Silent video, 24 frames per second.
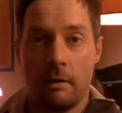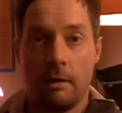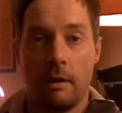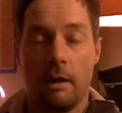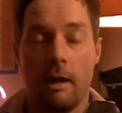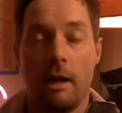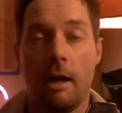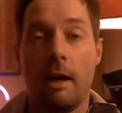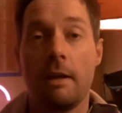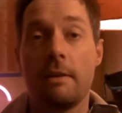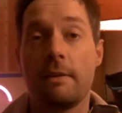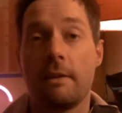
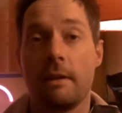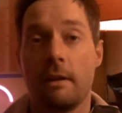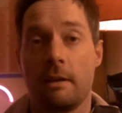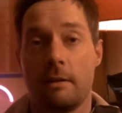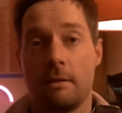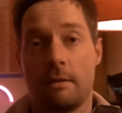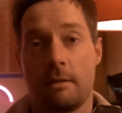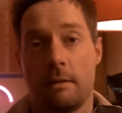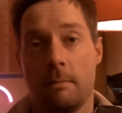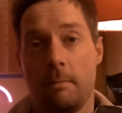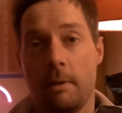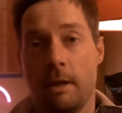I think
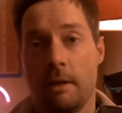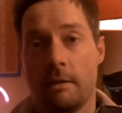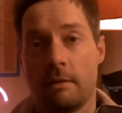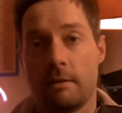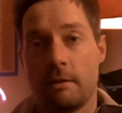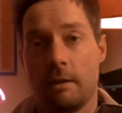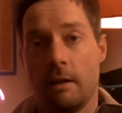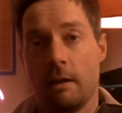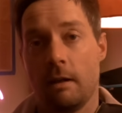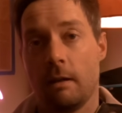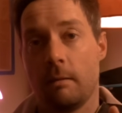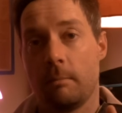it's the best
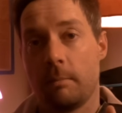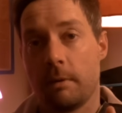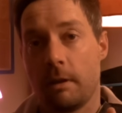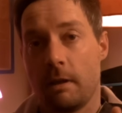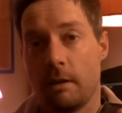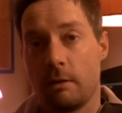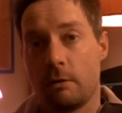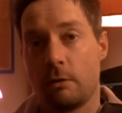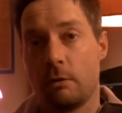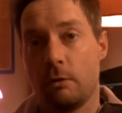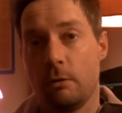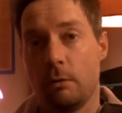setup,
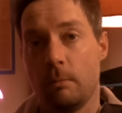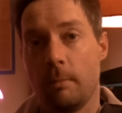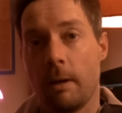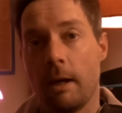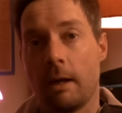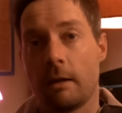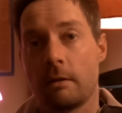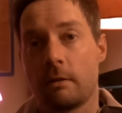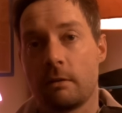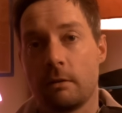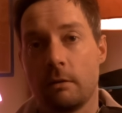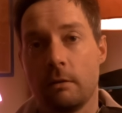a
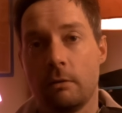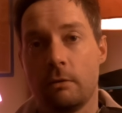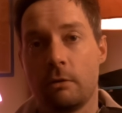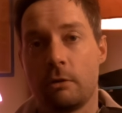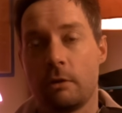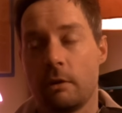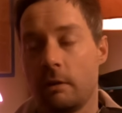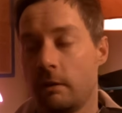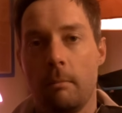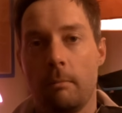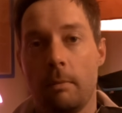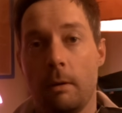2-bag
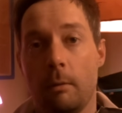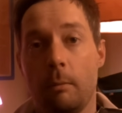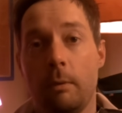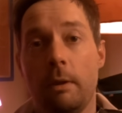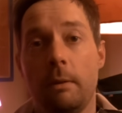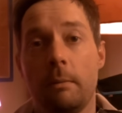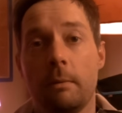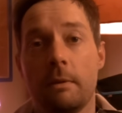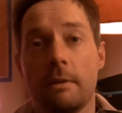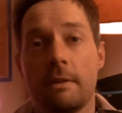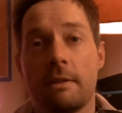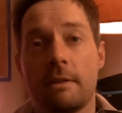solution, but we
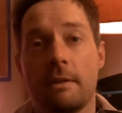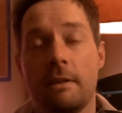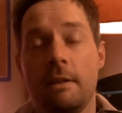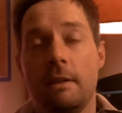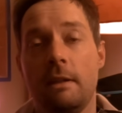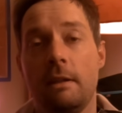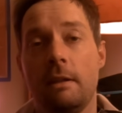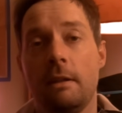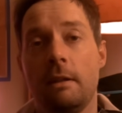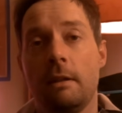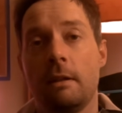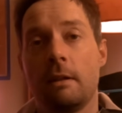will
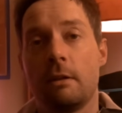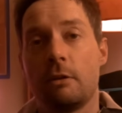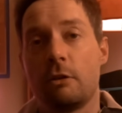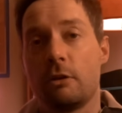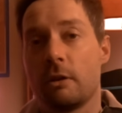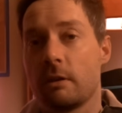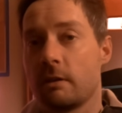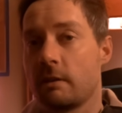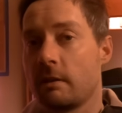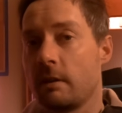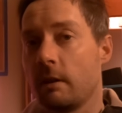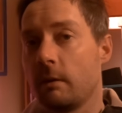see
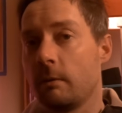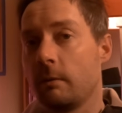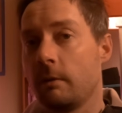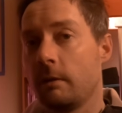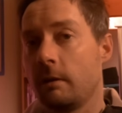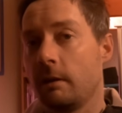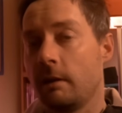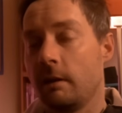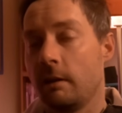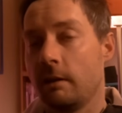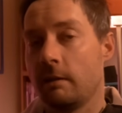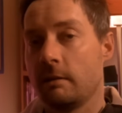just how good
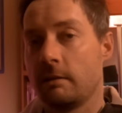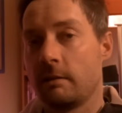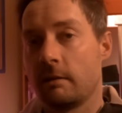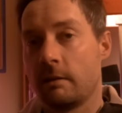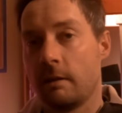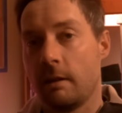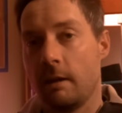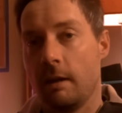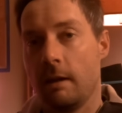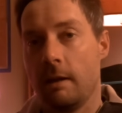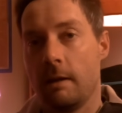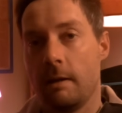it is
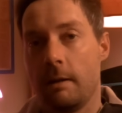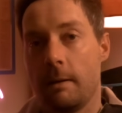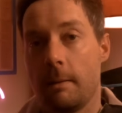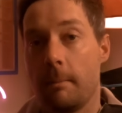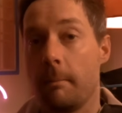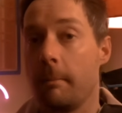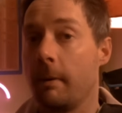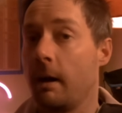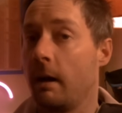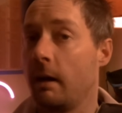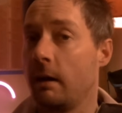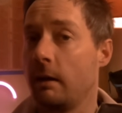in
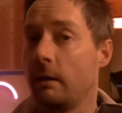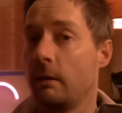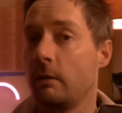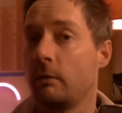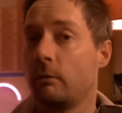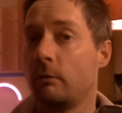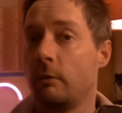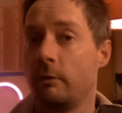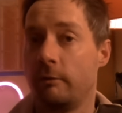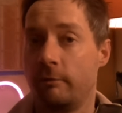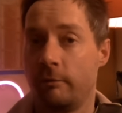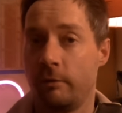my
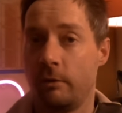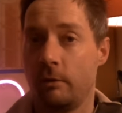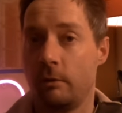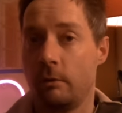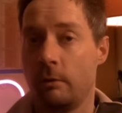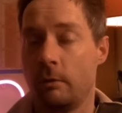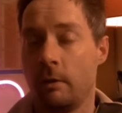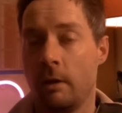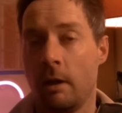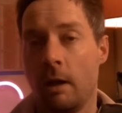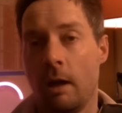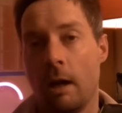
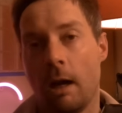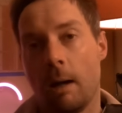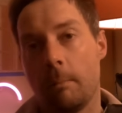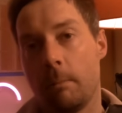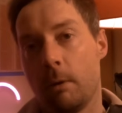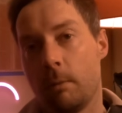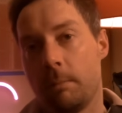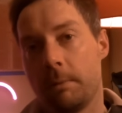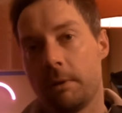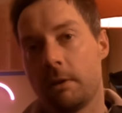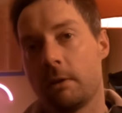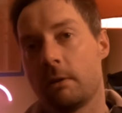review. I'm
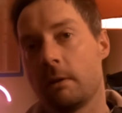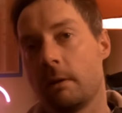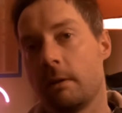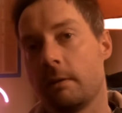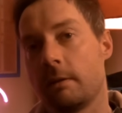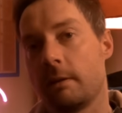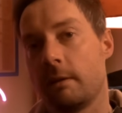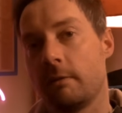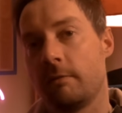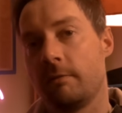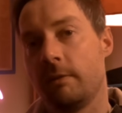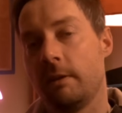hoping to go out
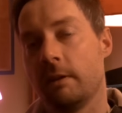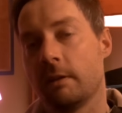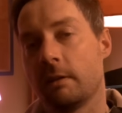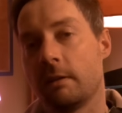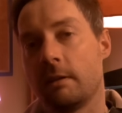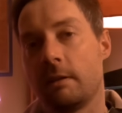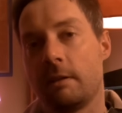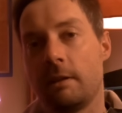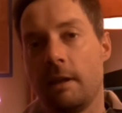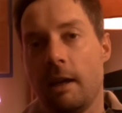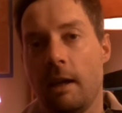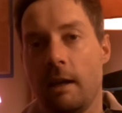into the field
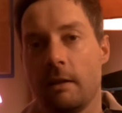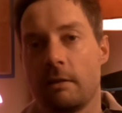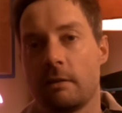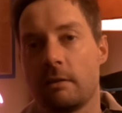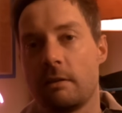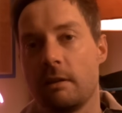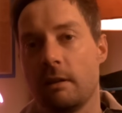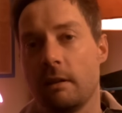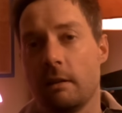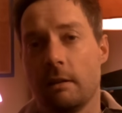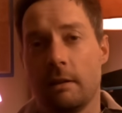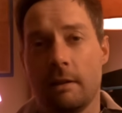and test
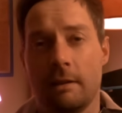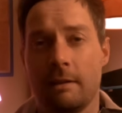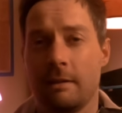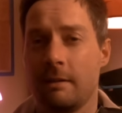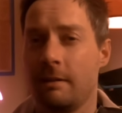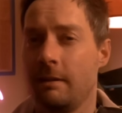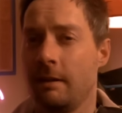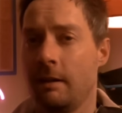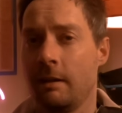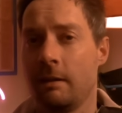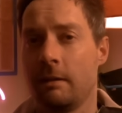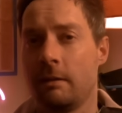it at like
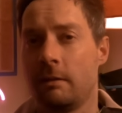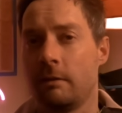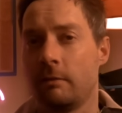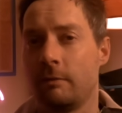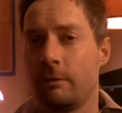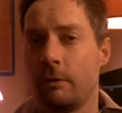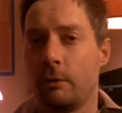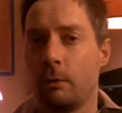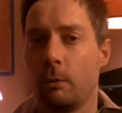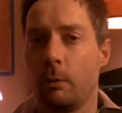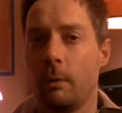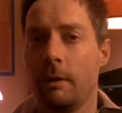
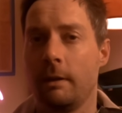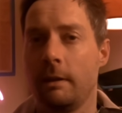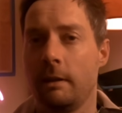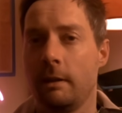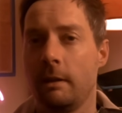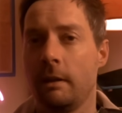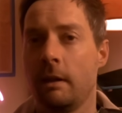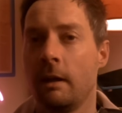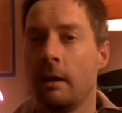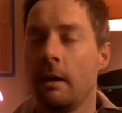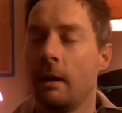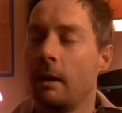
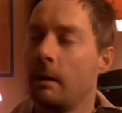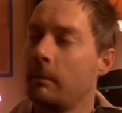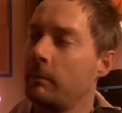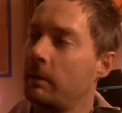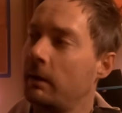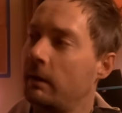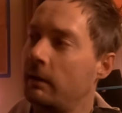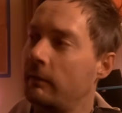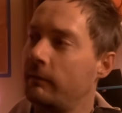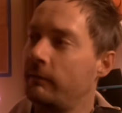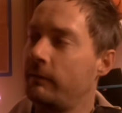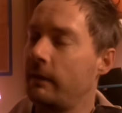-20,
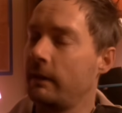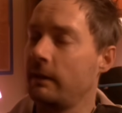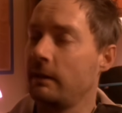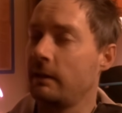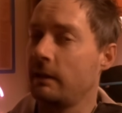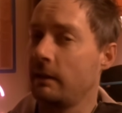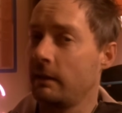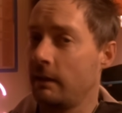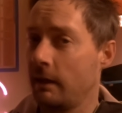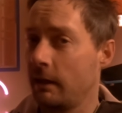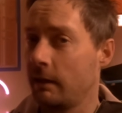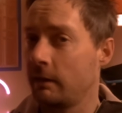but
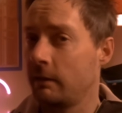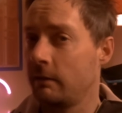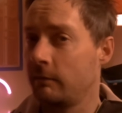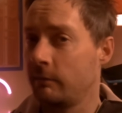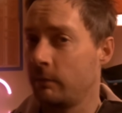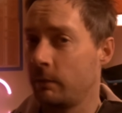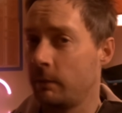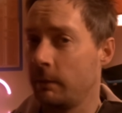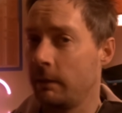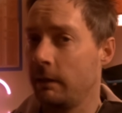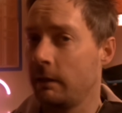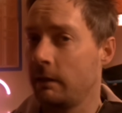finding
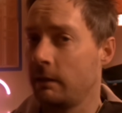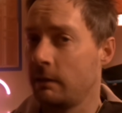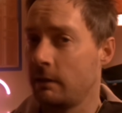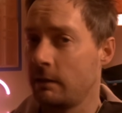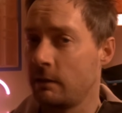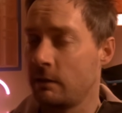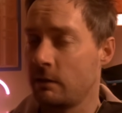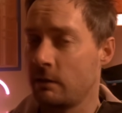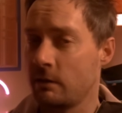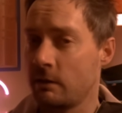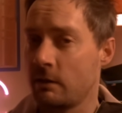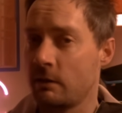-20
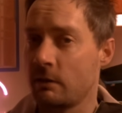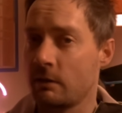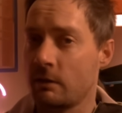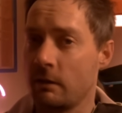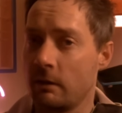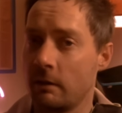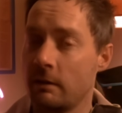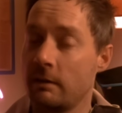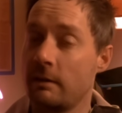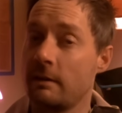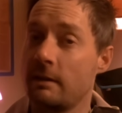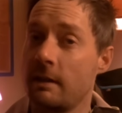conditions in
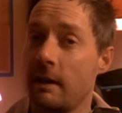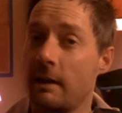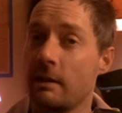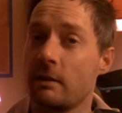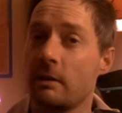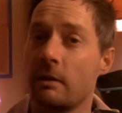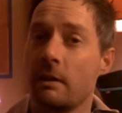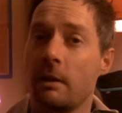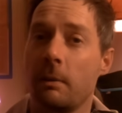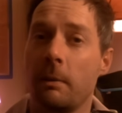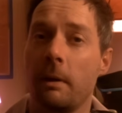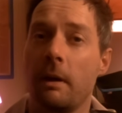Scotland is
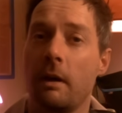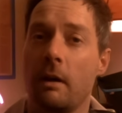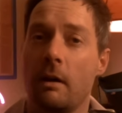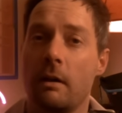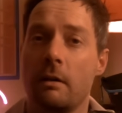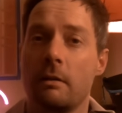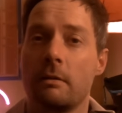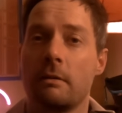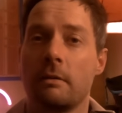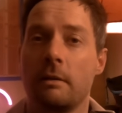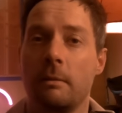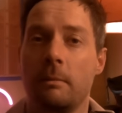actually quite
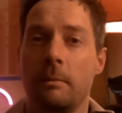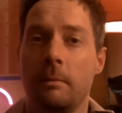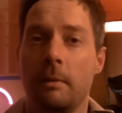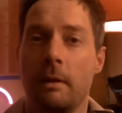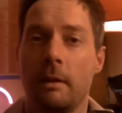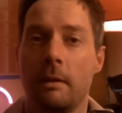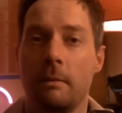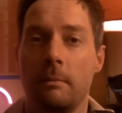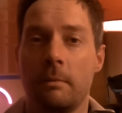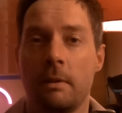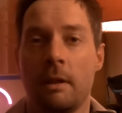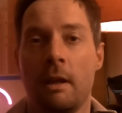hard
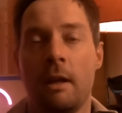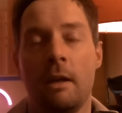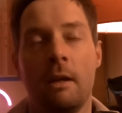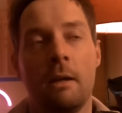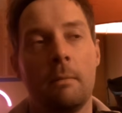sometimes.